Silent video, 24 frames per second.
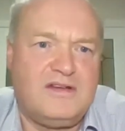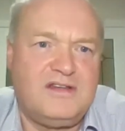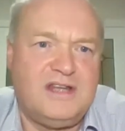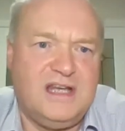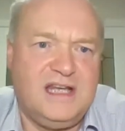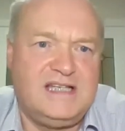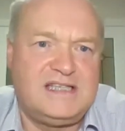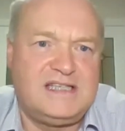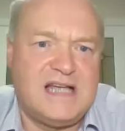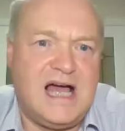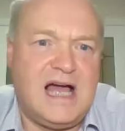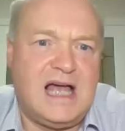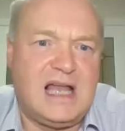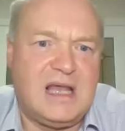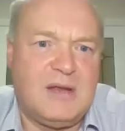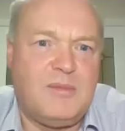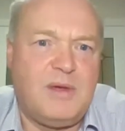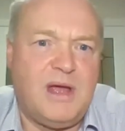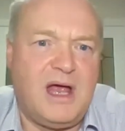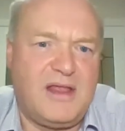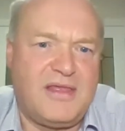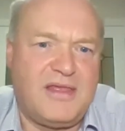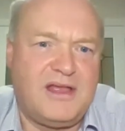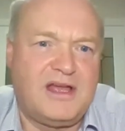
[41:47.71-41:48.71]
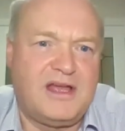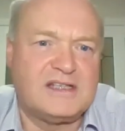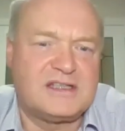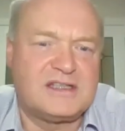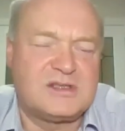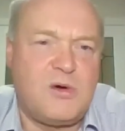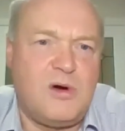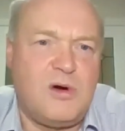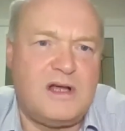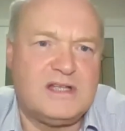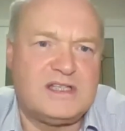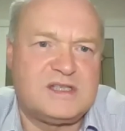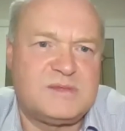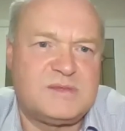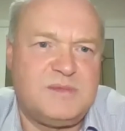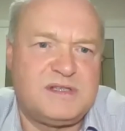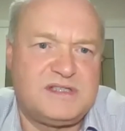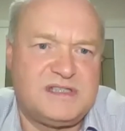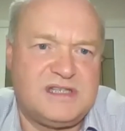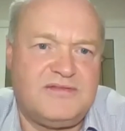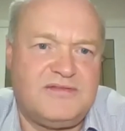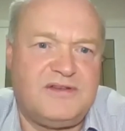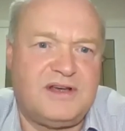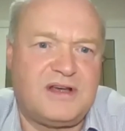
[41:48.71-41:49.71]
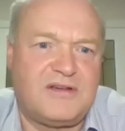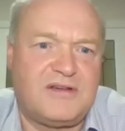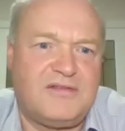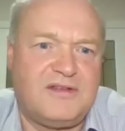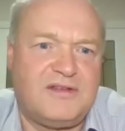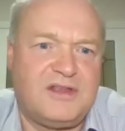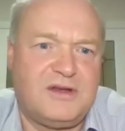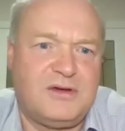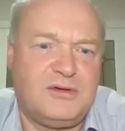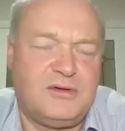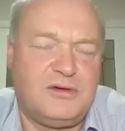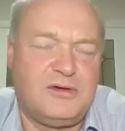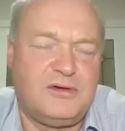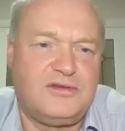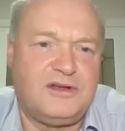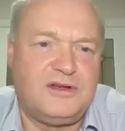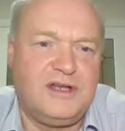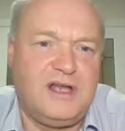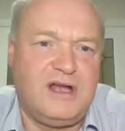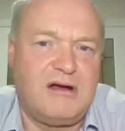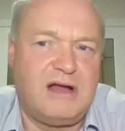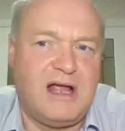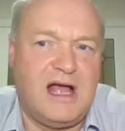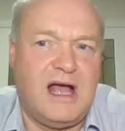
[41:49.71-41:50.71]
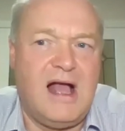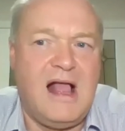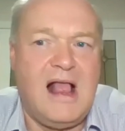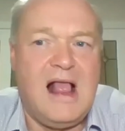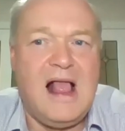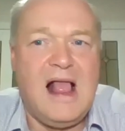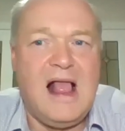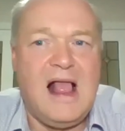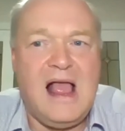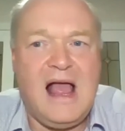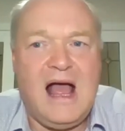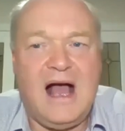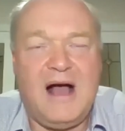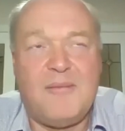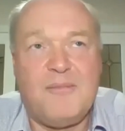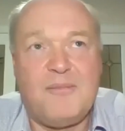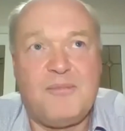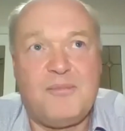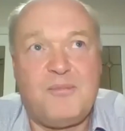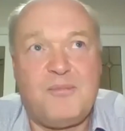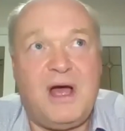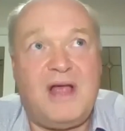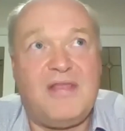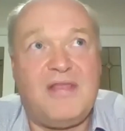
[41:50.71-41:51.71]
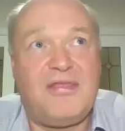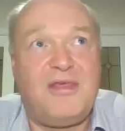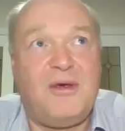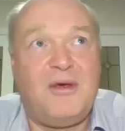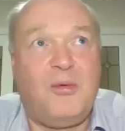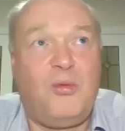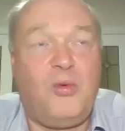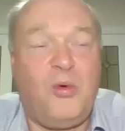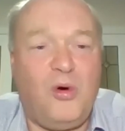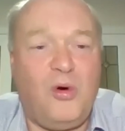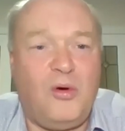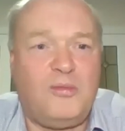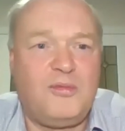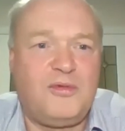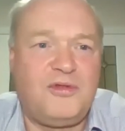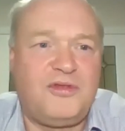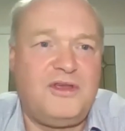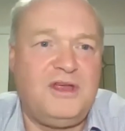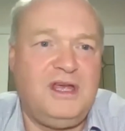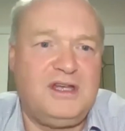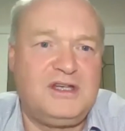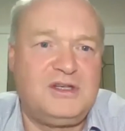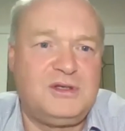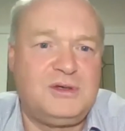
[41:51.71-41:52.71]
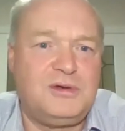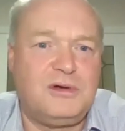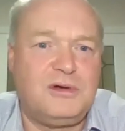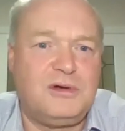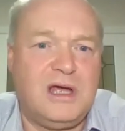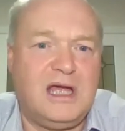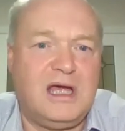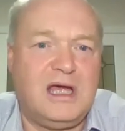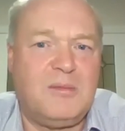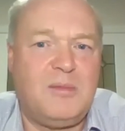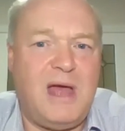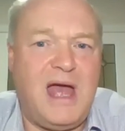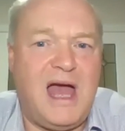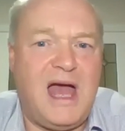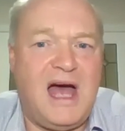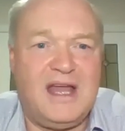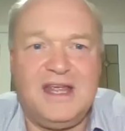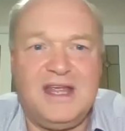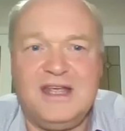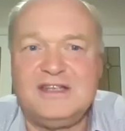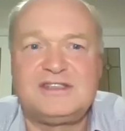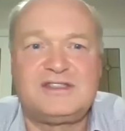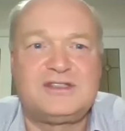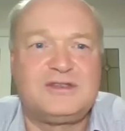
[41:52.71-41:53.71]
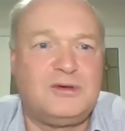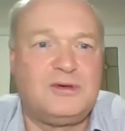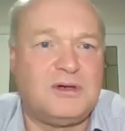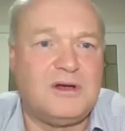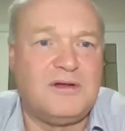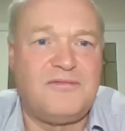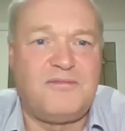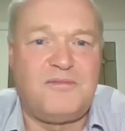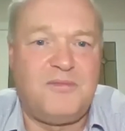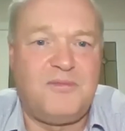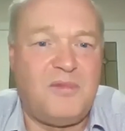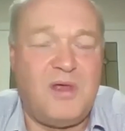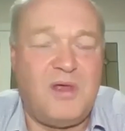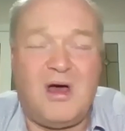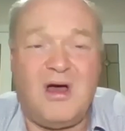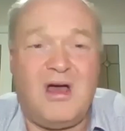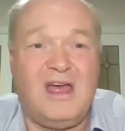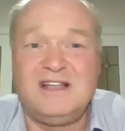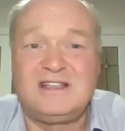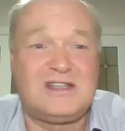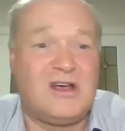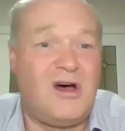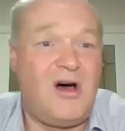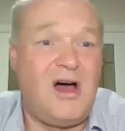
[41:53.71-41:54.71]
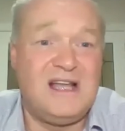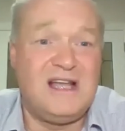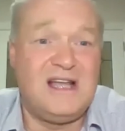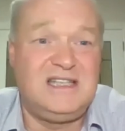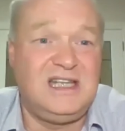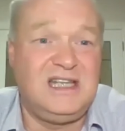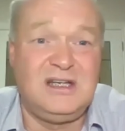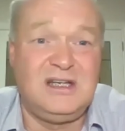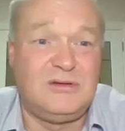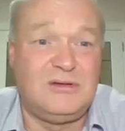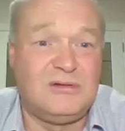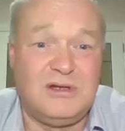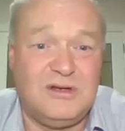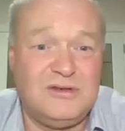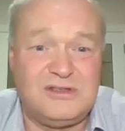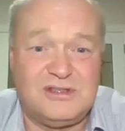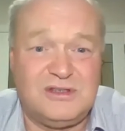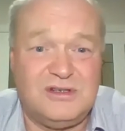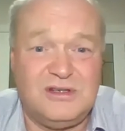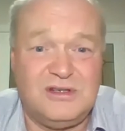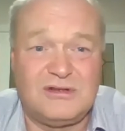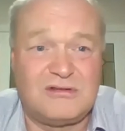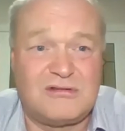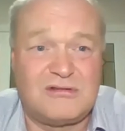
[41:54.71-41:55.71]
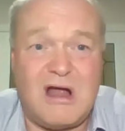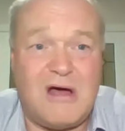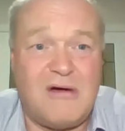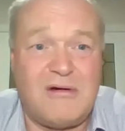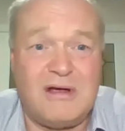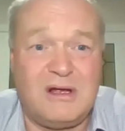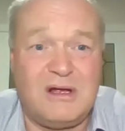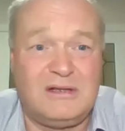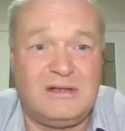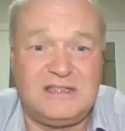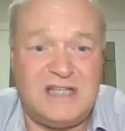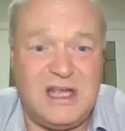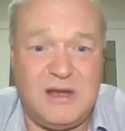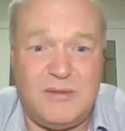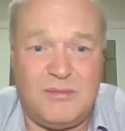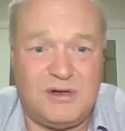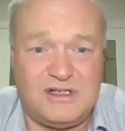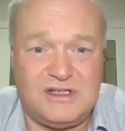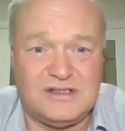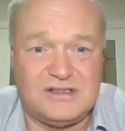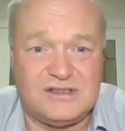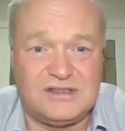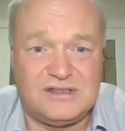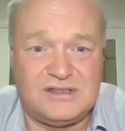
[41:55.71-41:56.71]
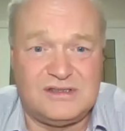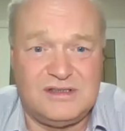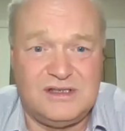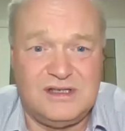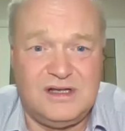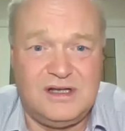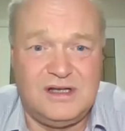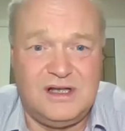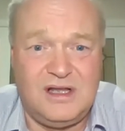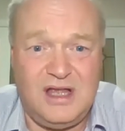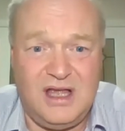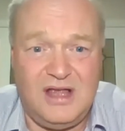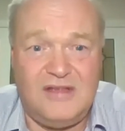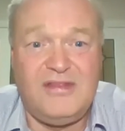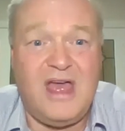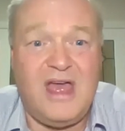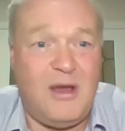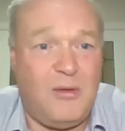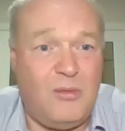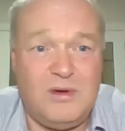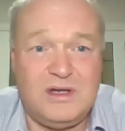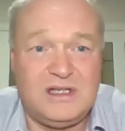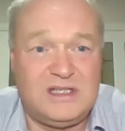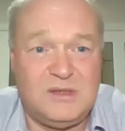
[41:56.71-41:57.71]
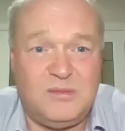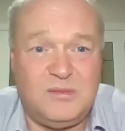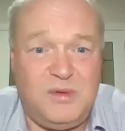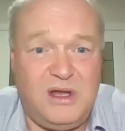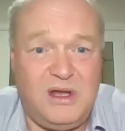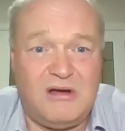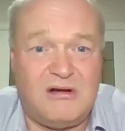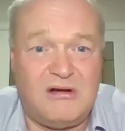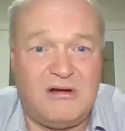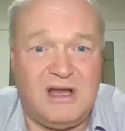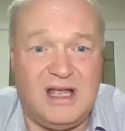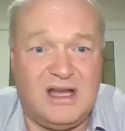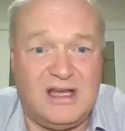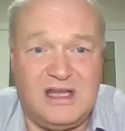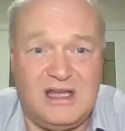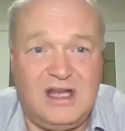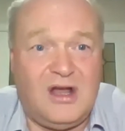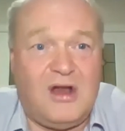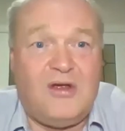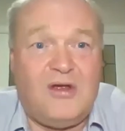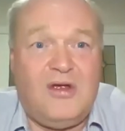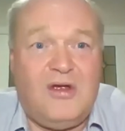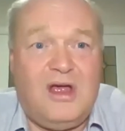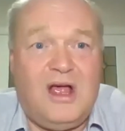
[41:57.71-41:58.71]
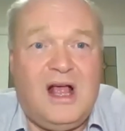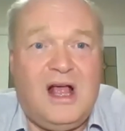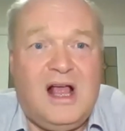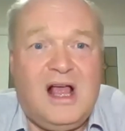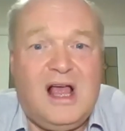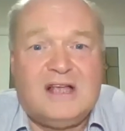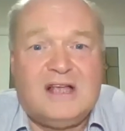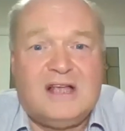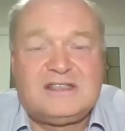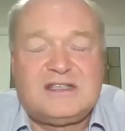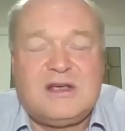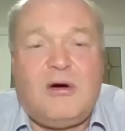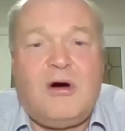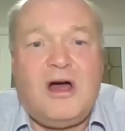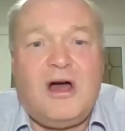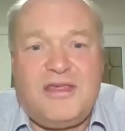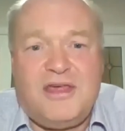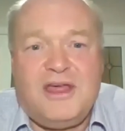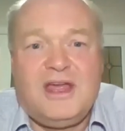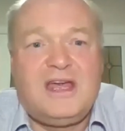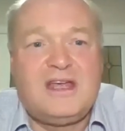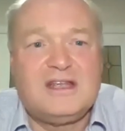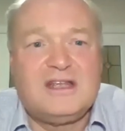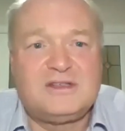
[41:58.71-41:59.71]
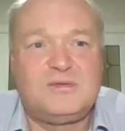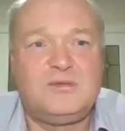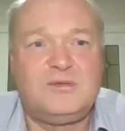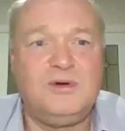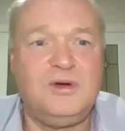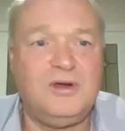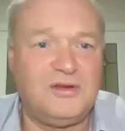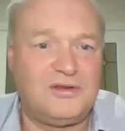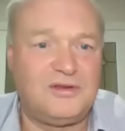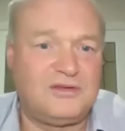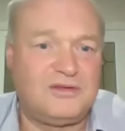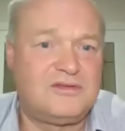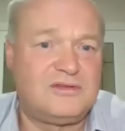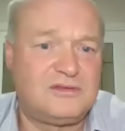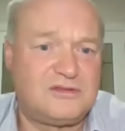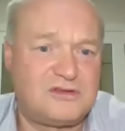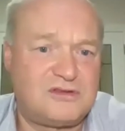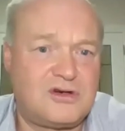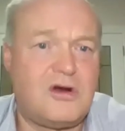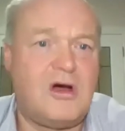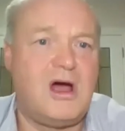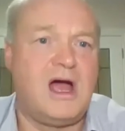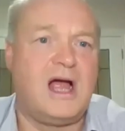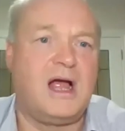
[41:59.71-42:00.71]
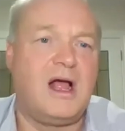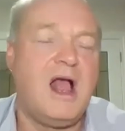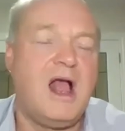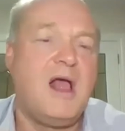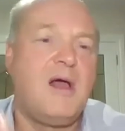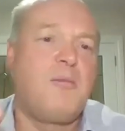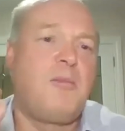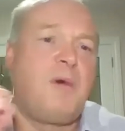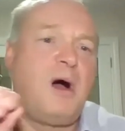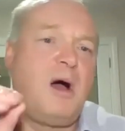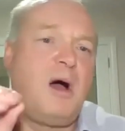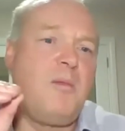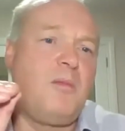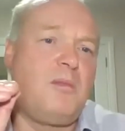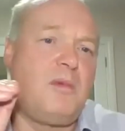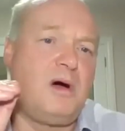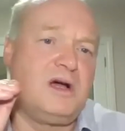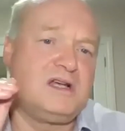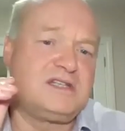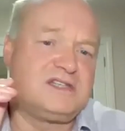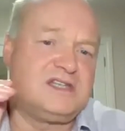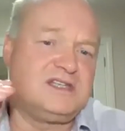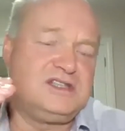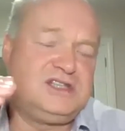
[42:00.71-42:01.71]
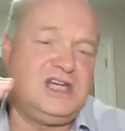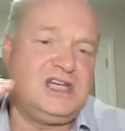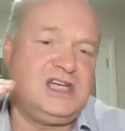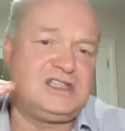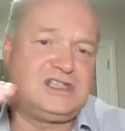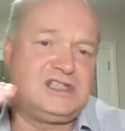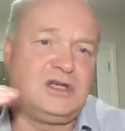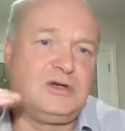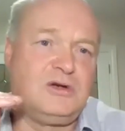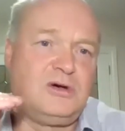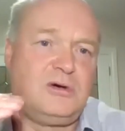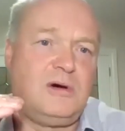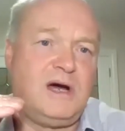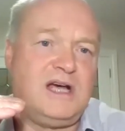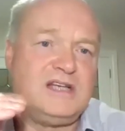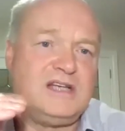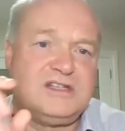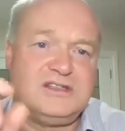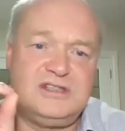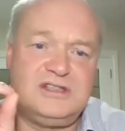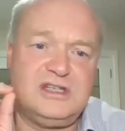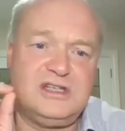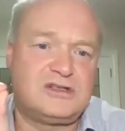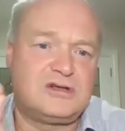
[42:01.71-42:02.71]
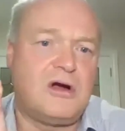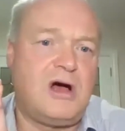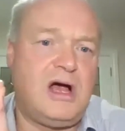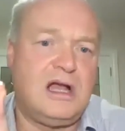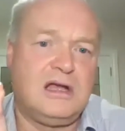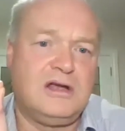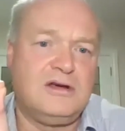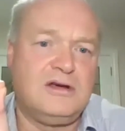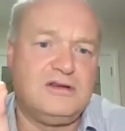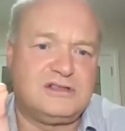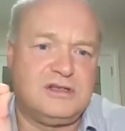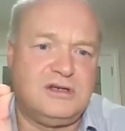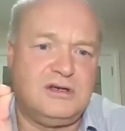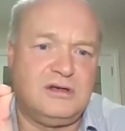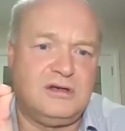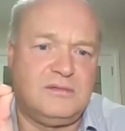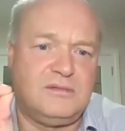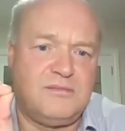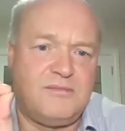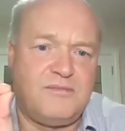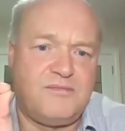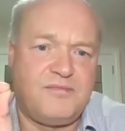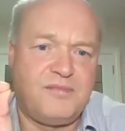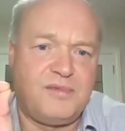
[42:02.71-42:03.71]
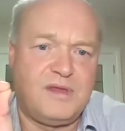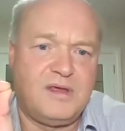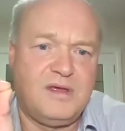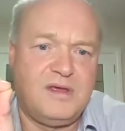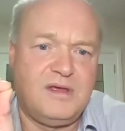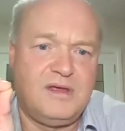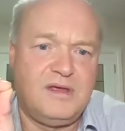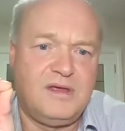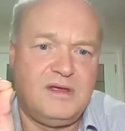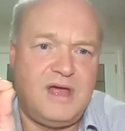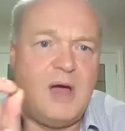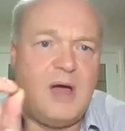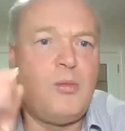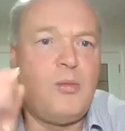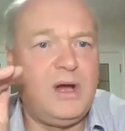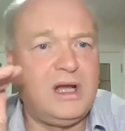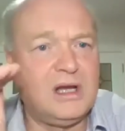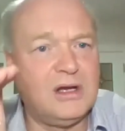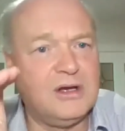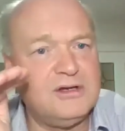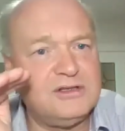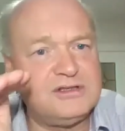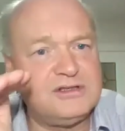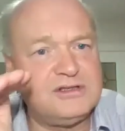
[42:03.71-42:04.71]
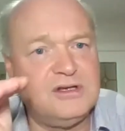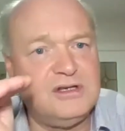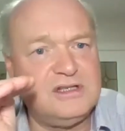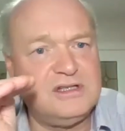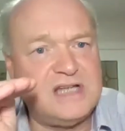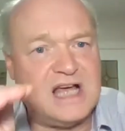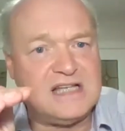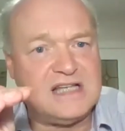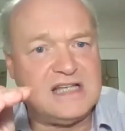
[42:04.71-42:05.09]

detail about. I think it's quite specific for the Northland area. But the warmth that you're talking about is sort of, it's ideal Lucerne growing temperatures in that winter period, you know. So I think it's worth trying. My suggestion always is you try Lucerne. And when Lucerne